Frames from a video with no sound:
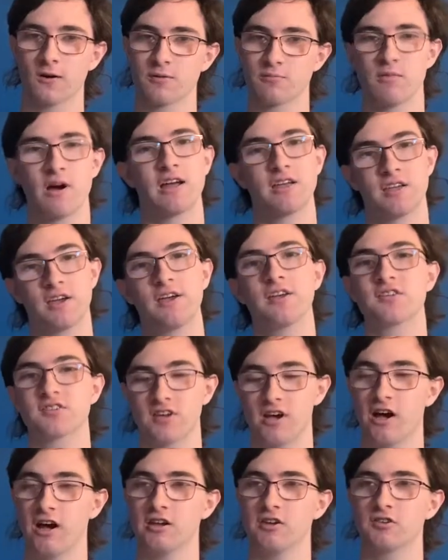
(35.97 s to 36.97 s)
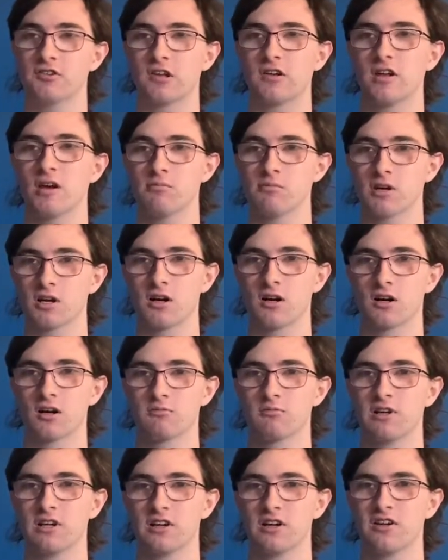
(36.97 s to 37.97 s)
In my case, I use a debit card
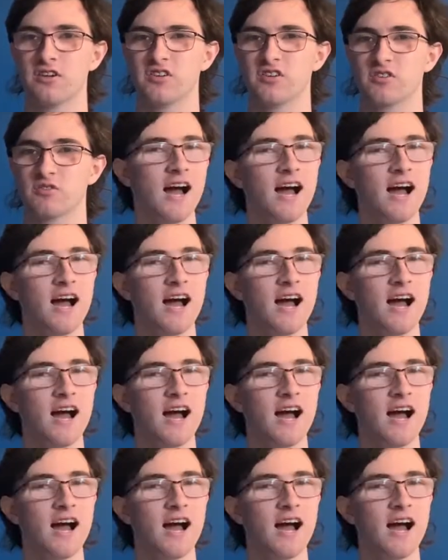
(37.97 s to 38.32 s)
because